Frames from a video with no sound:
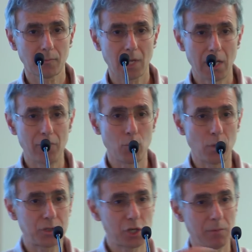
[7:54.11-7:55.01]
Even
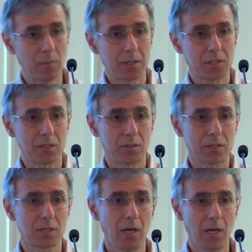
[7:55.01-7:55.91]
with gene
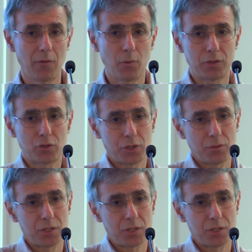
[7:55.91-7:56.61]
medicines, if we introduce